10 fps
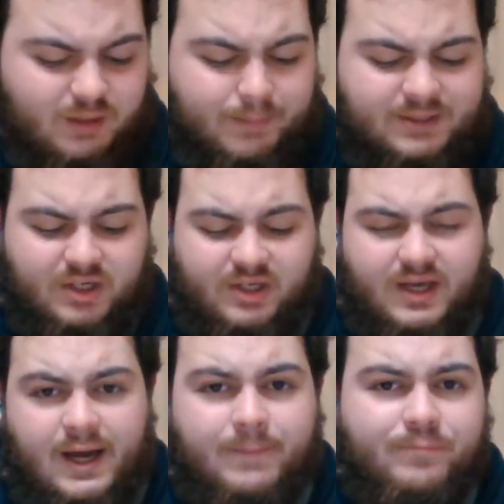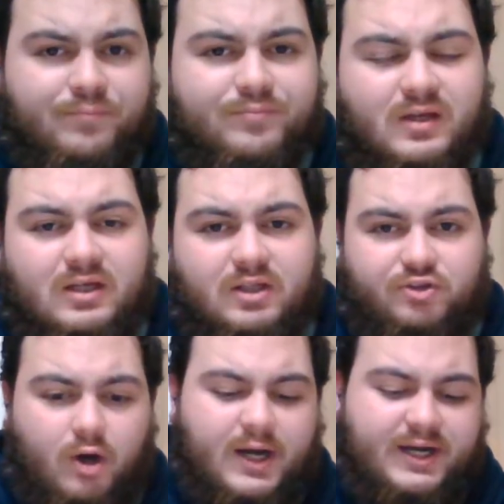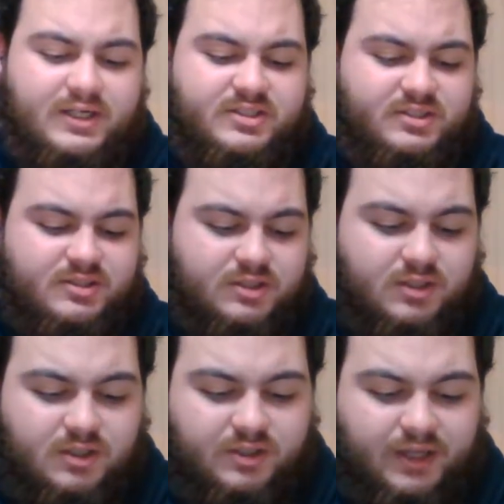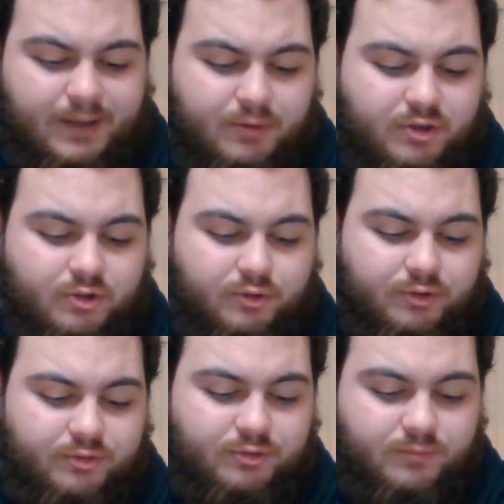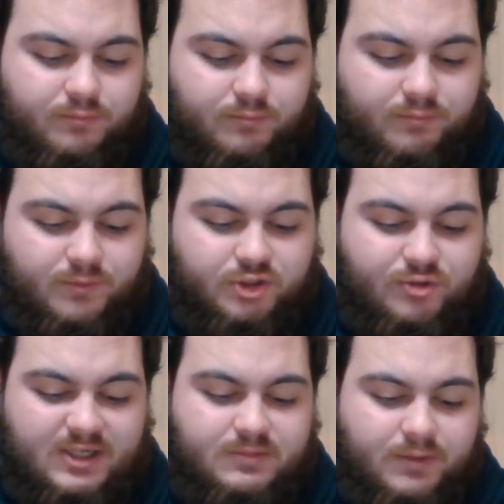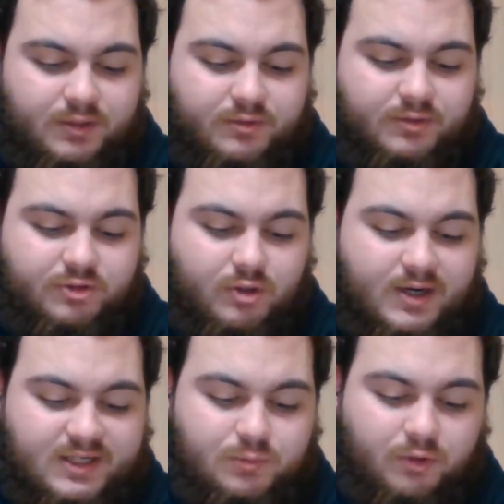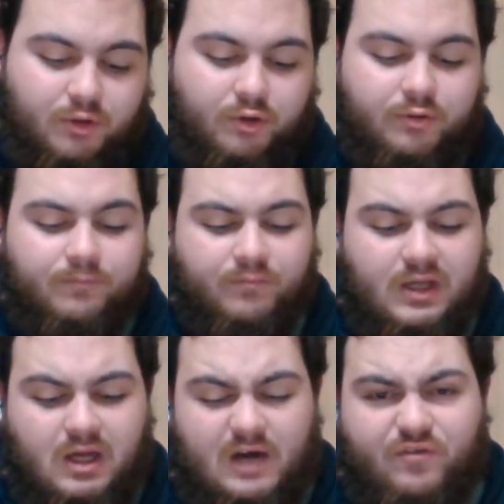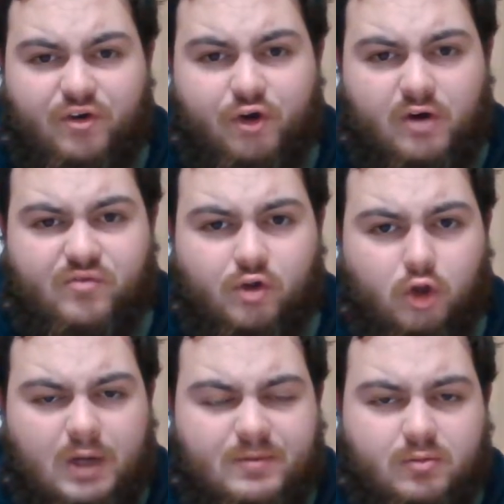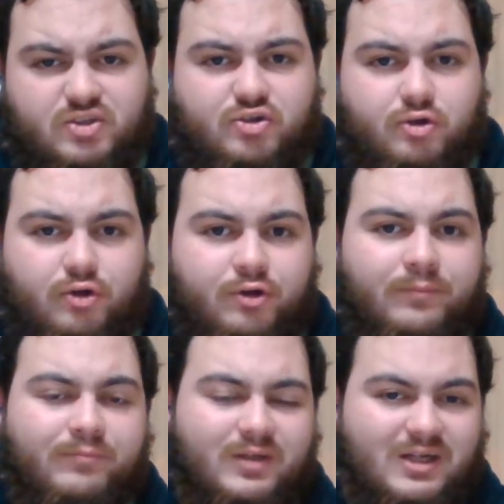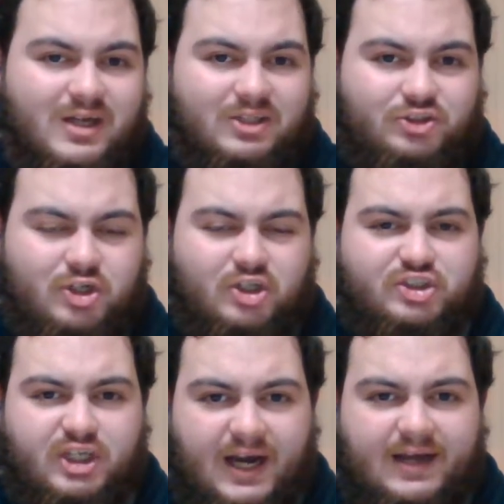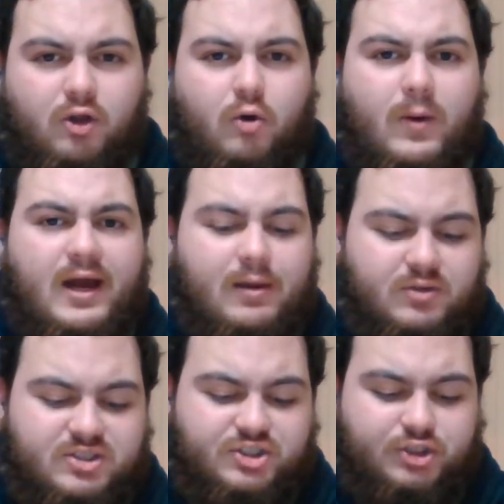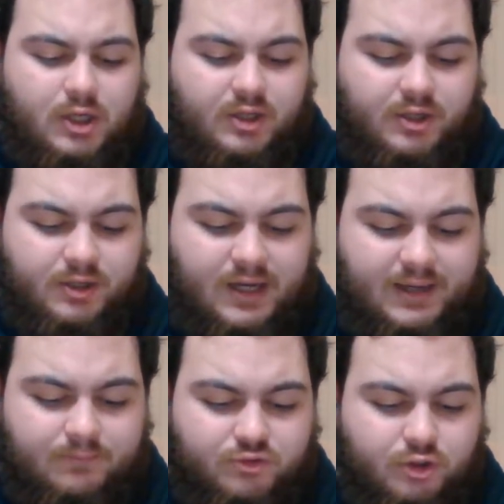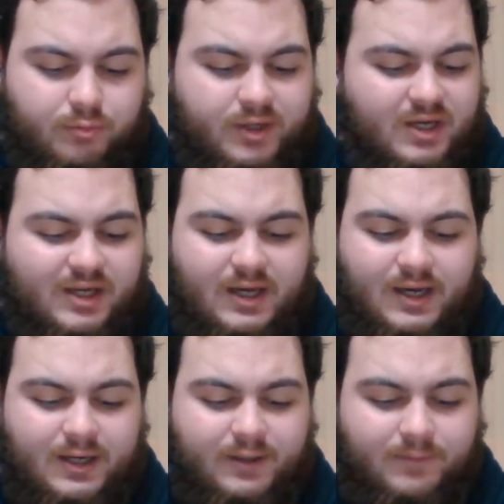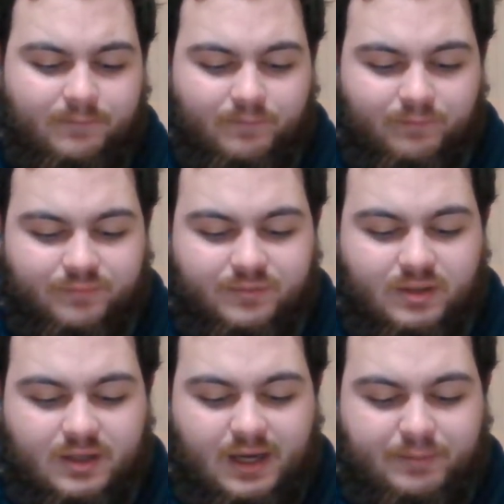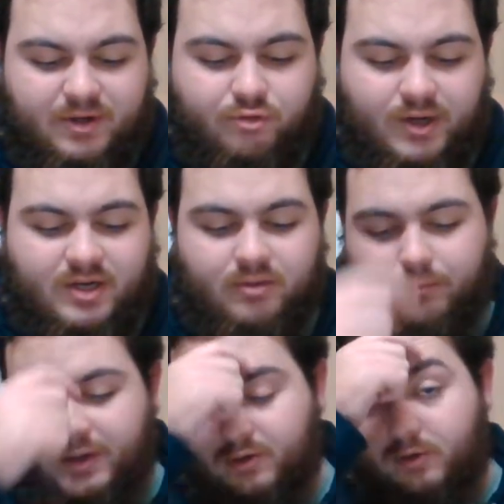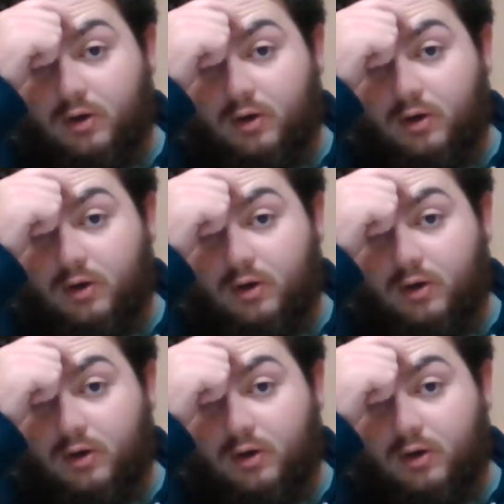back to the game. The Tigers, they were good. Trust me, Tigers were good. I thought Nofaluma was good. Josh Alloway was solid. Adam Dewey again. Harry Grant in the middle.